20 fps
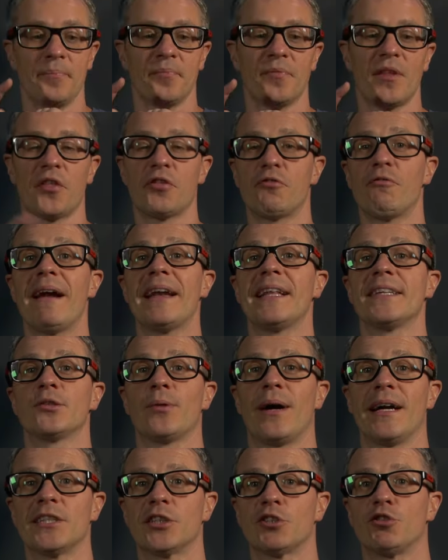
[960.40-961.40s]
The thread is
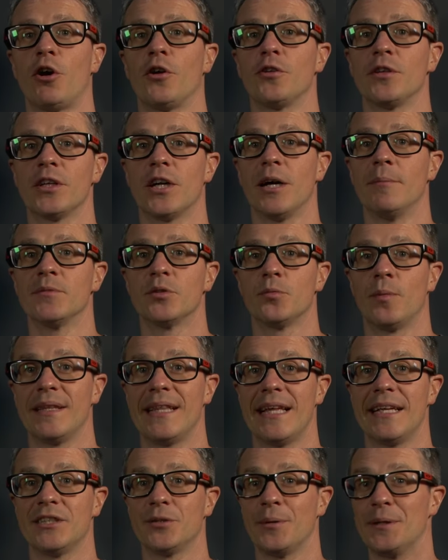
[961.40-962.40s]
quite strong that comes with
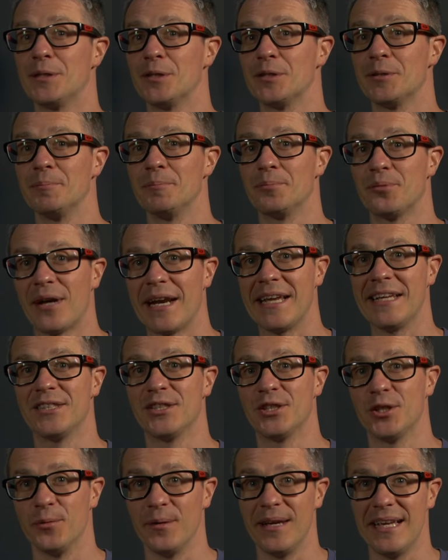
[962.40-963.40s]
it, so it doesn't break
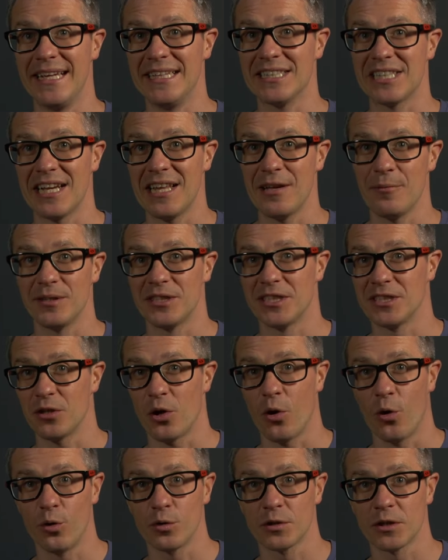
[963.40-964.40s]
too easily, which is
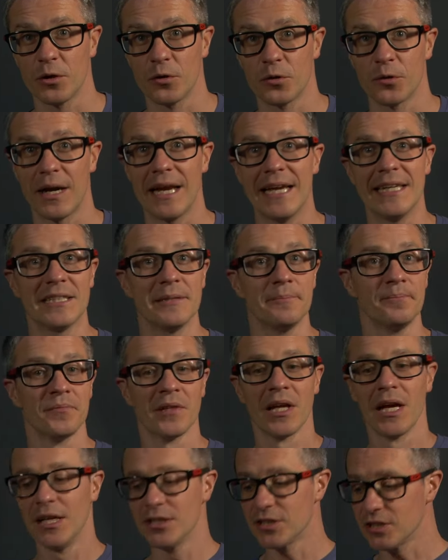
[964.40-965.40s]
also great.
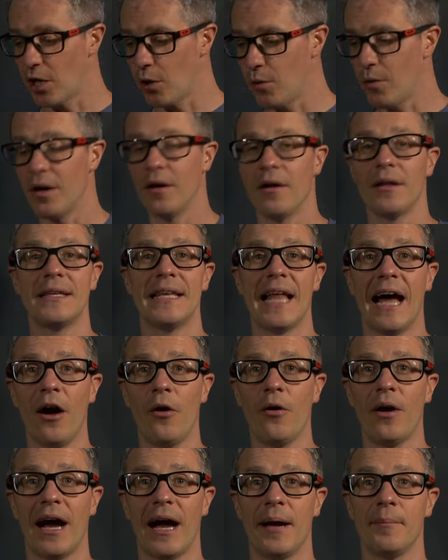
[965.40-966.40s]
So
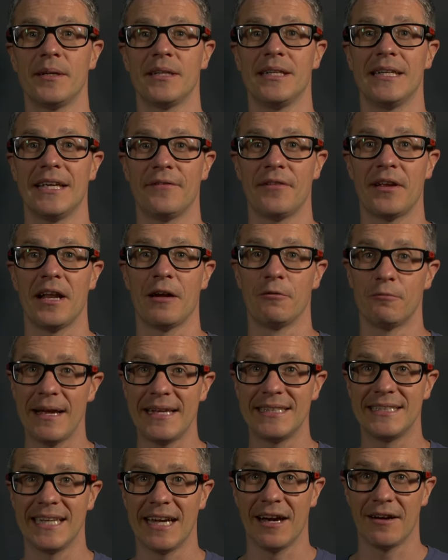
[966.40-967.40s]
now I'm going to give it a
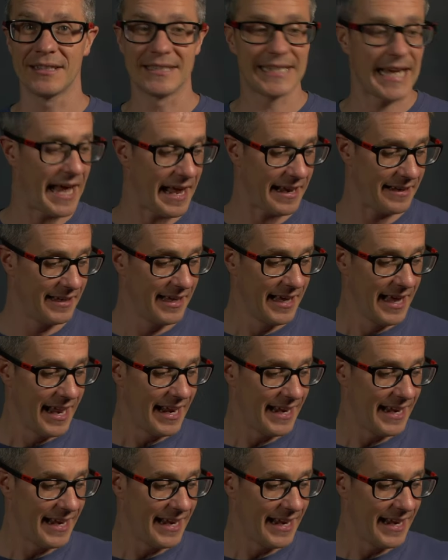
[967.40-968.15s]
rating out of 10.